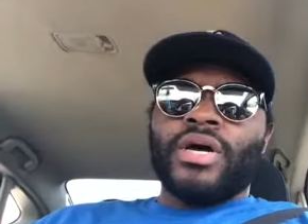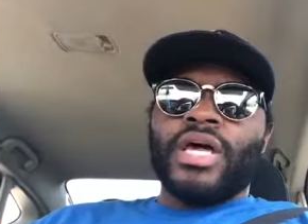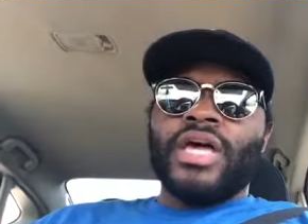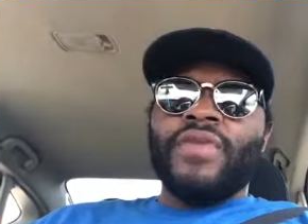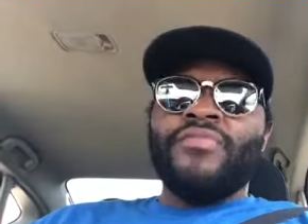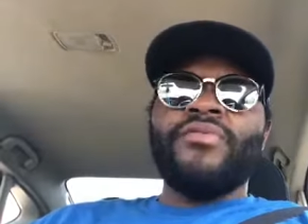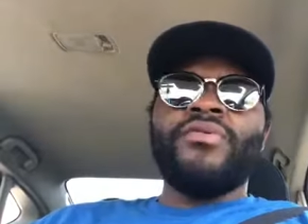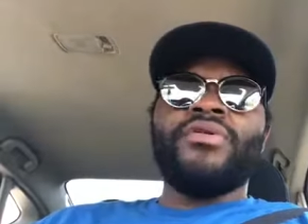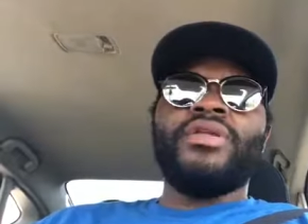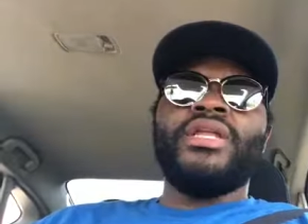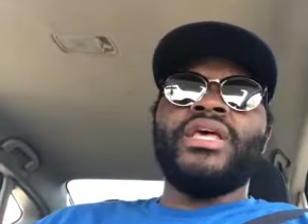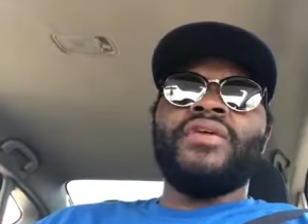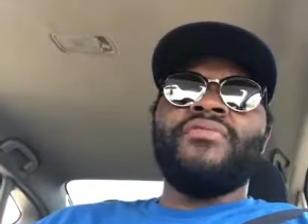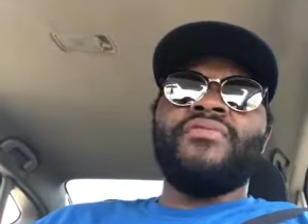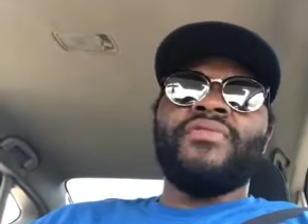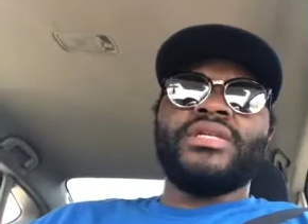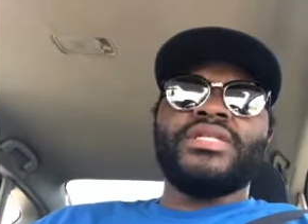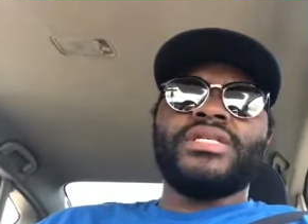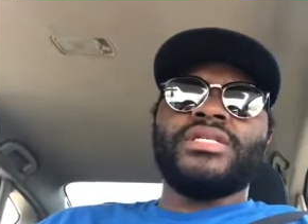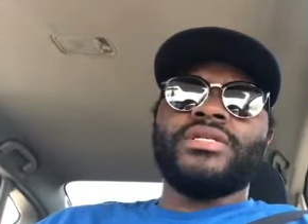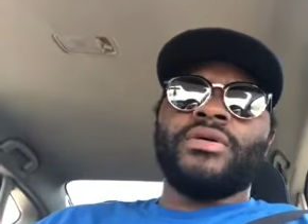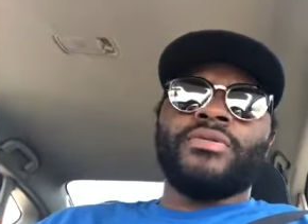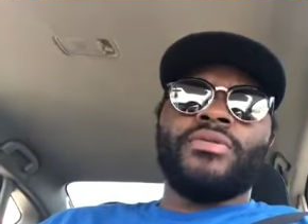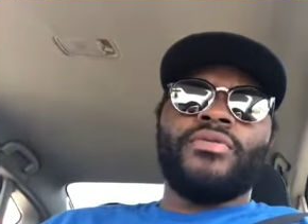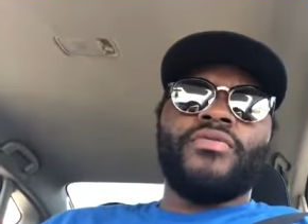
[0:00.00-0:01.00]
If your defense
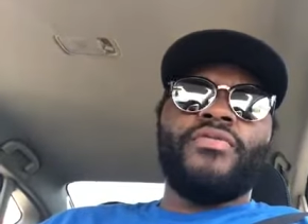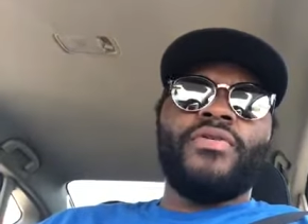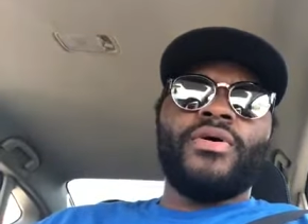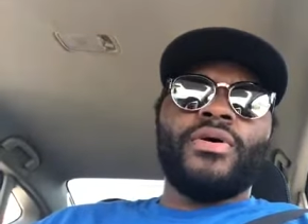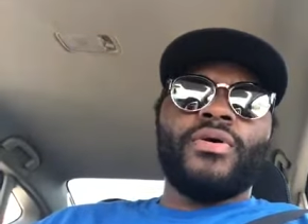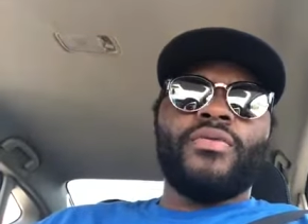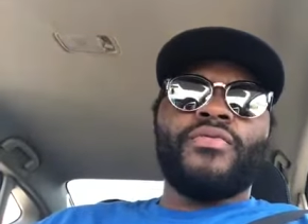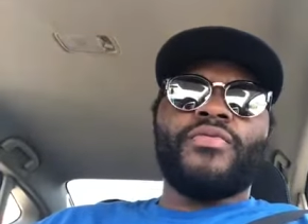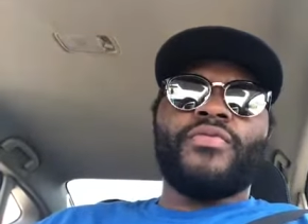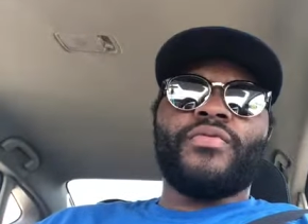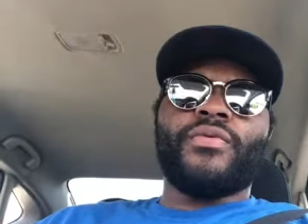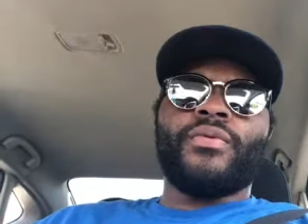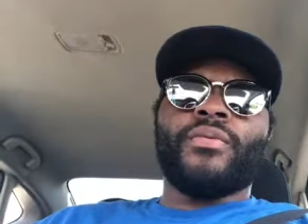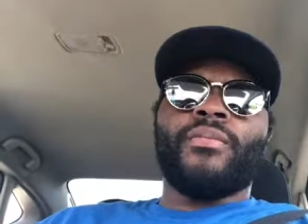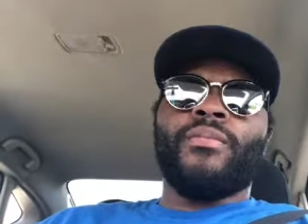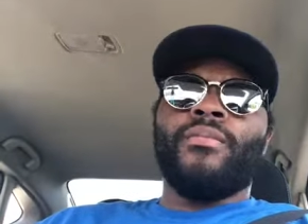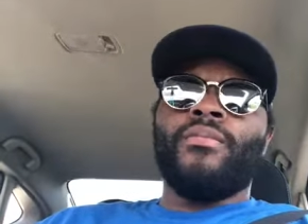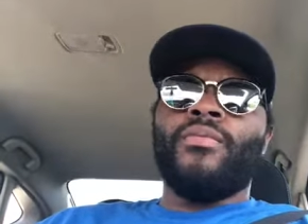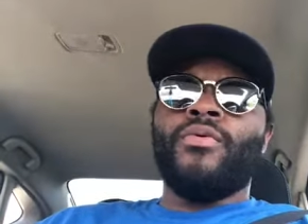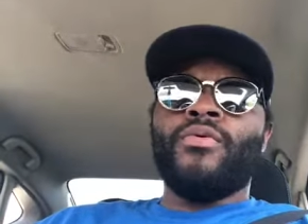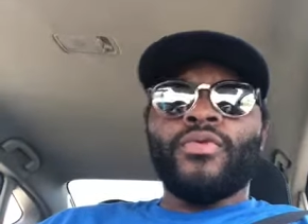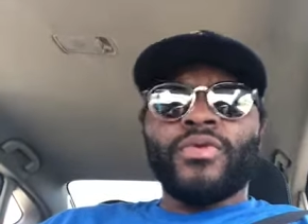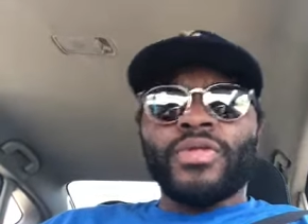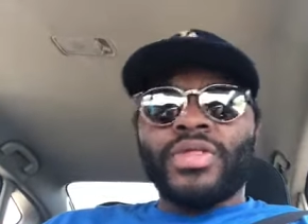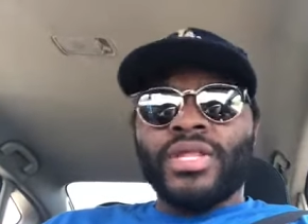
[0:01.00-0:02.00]
is on the field for
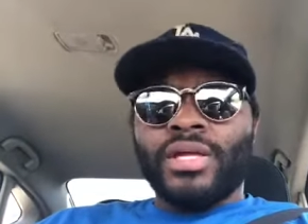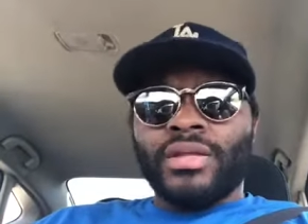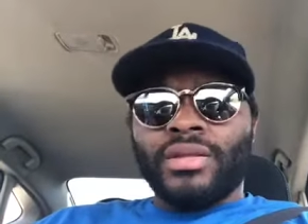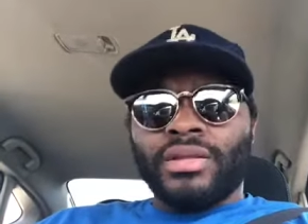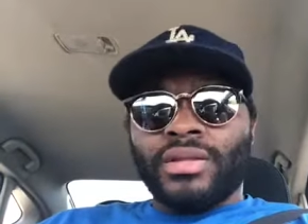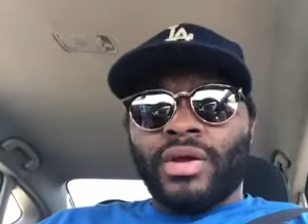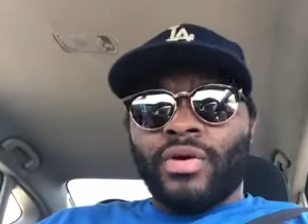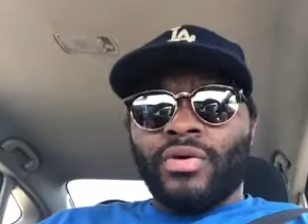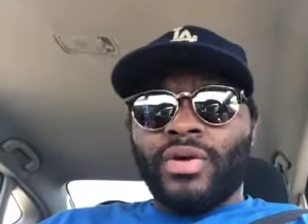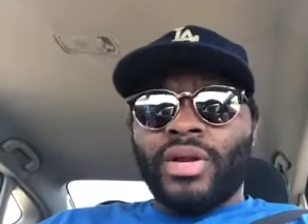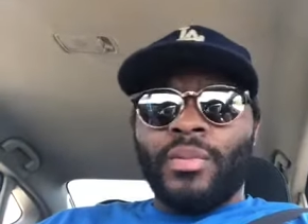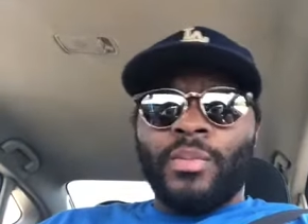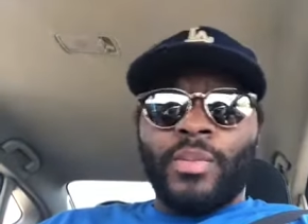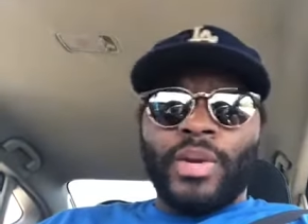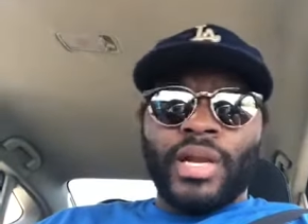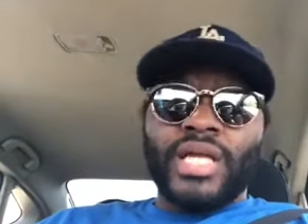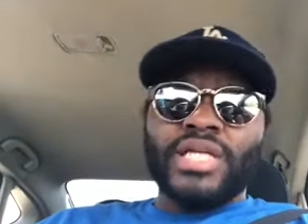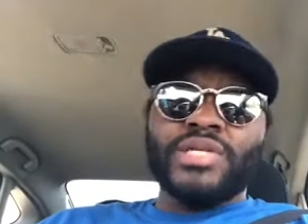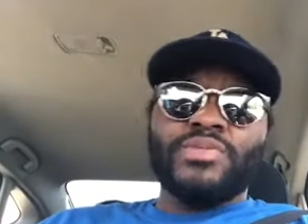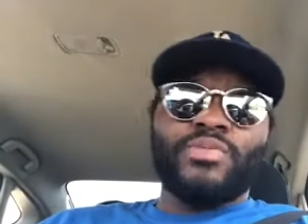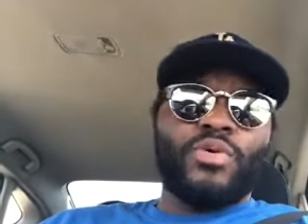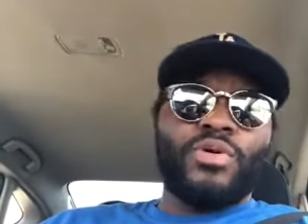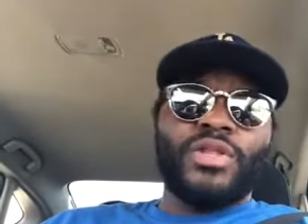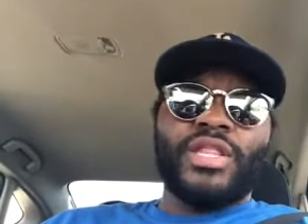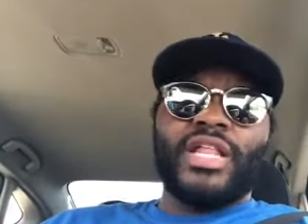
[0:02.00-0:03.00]
more than 30
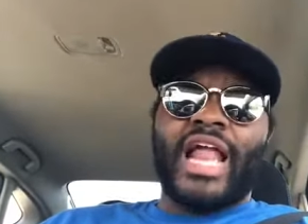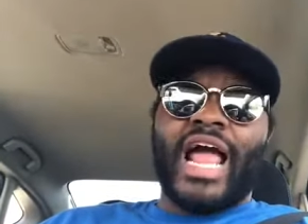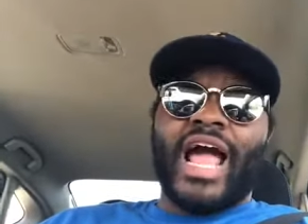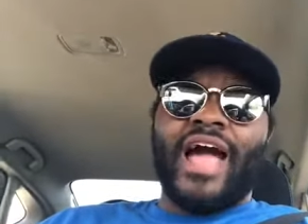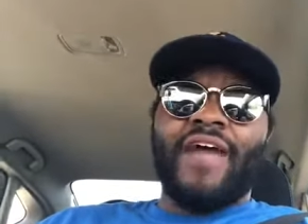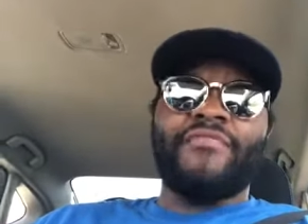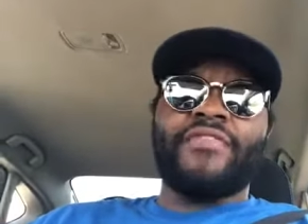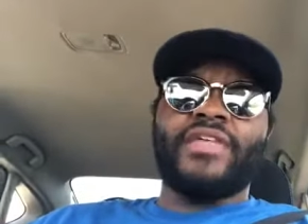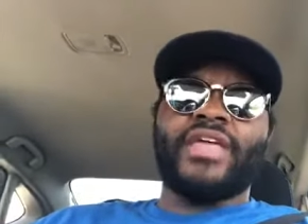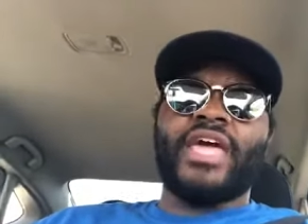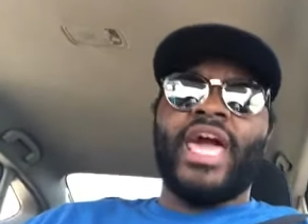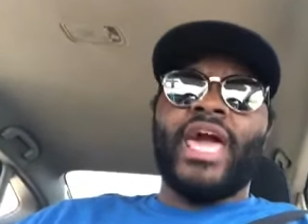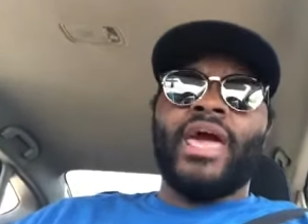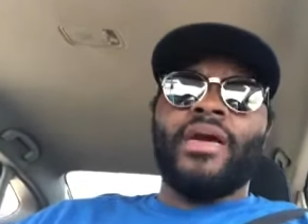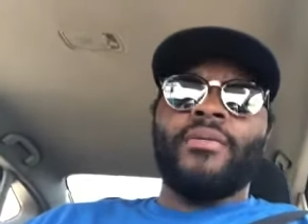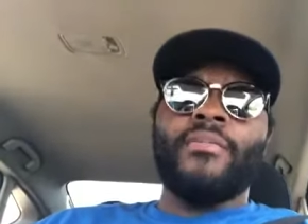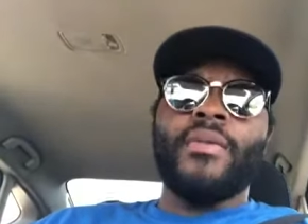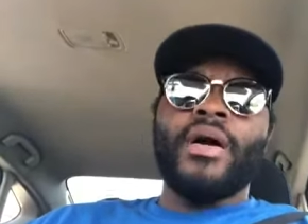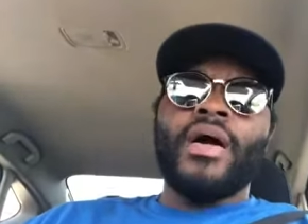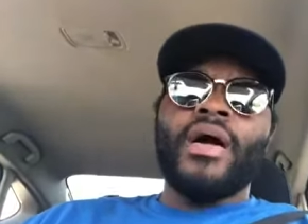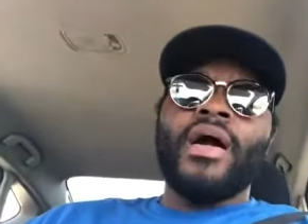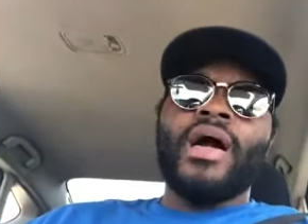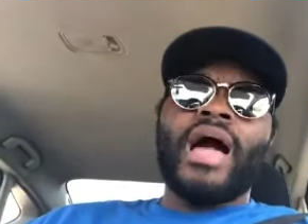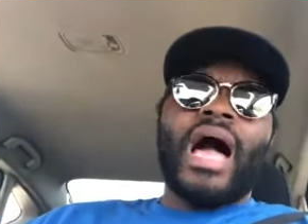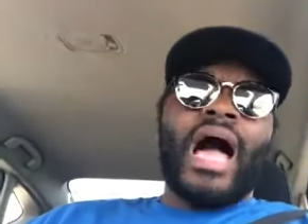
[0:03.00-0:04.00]
minutes, more than half the game,
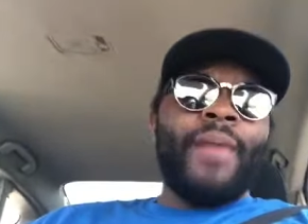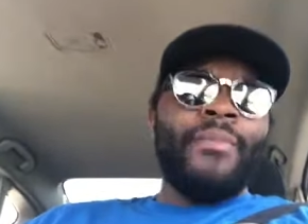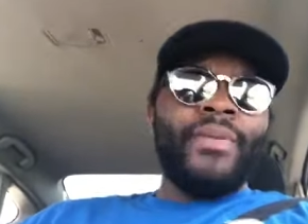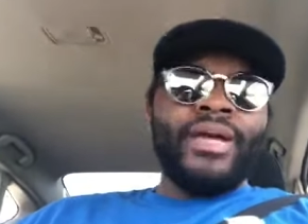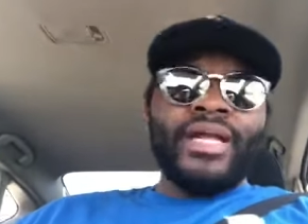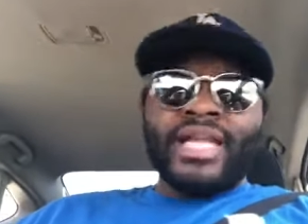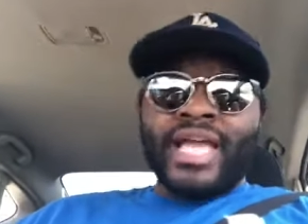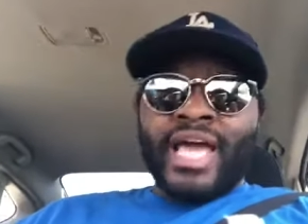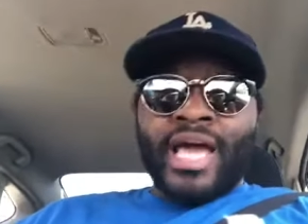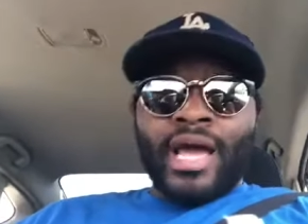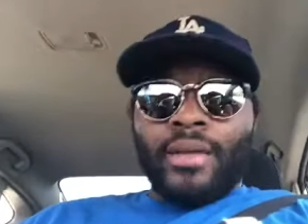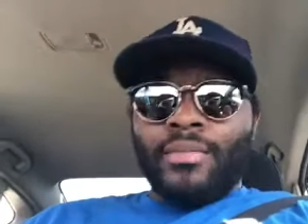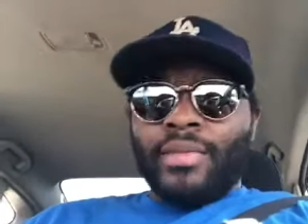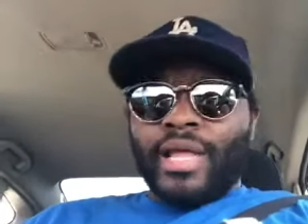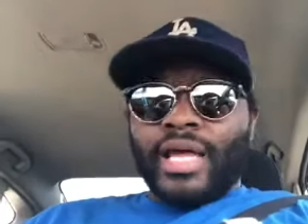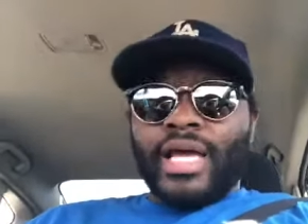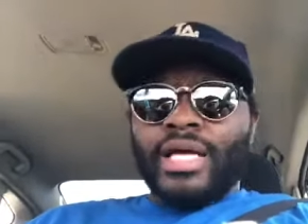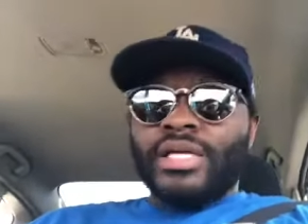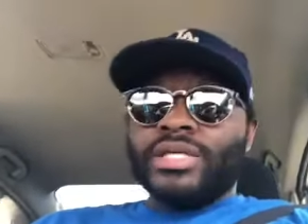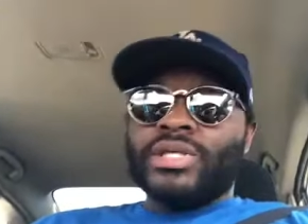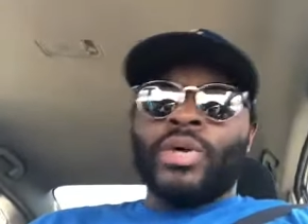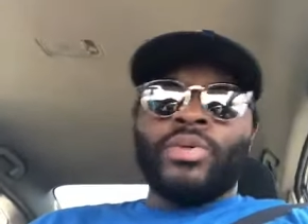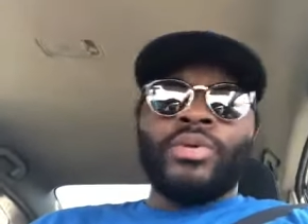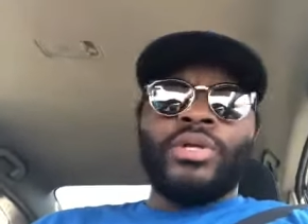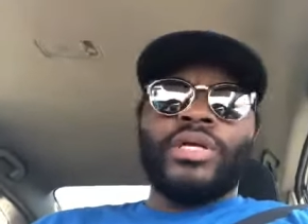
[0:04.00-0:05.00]
I mean, damn, like,
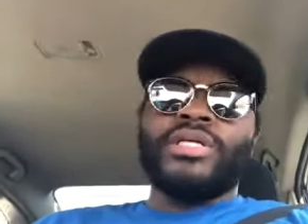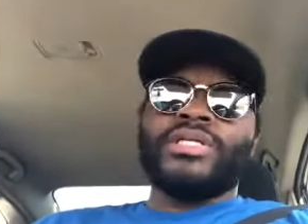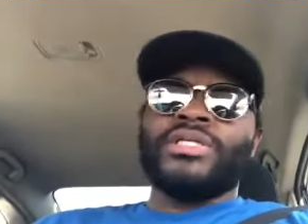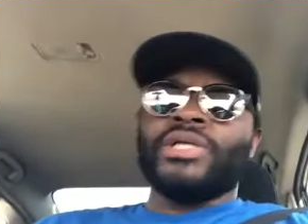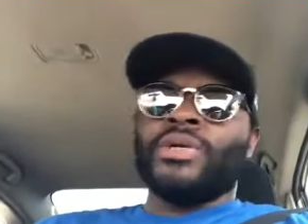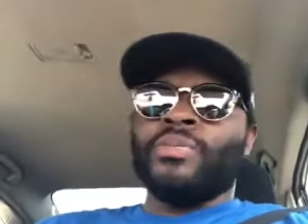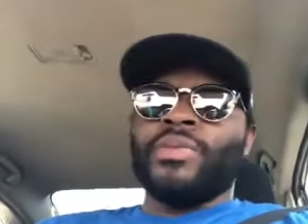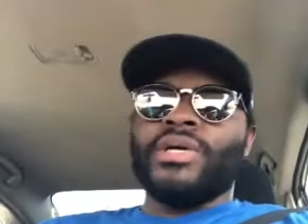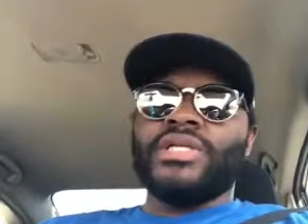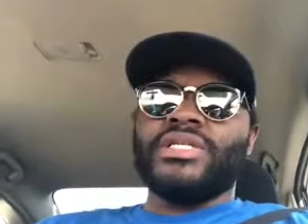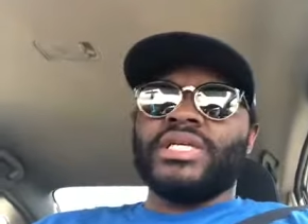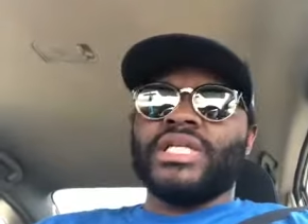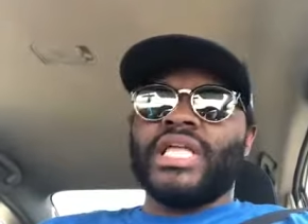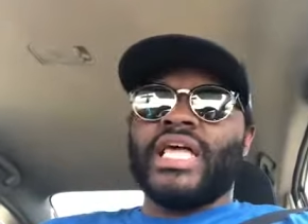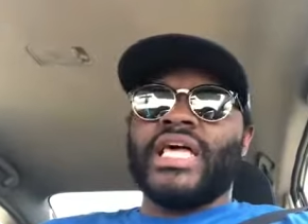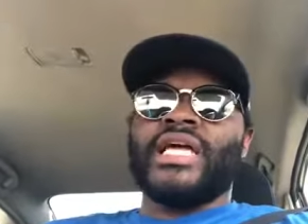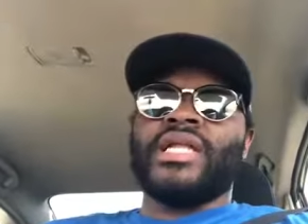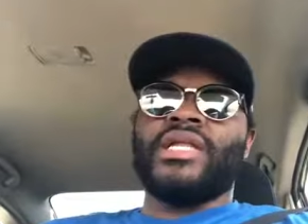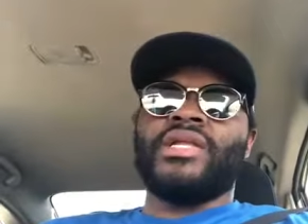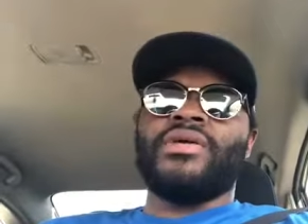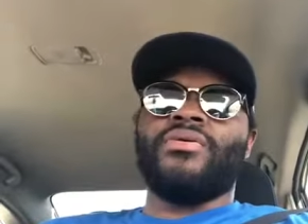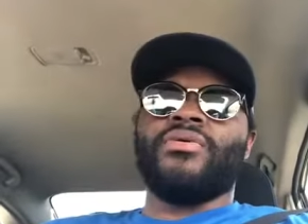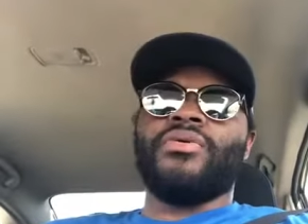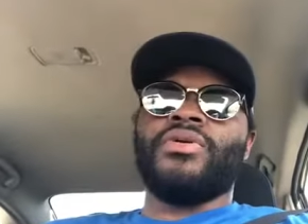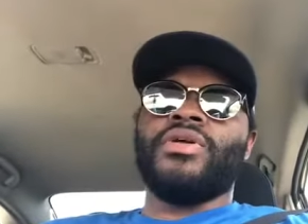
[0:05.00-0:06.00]
it's only so much that they can do.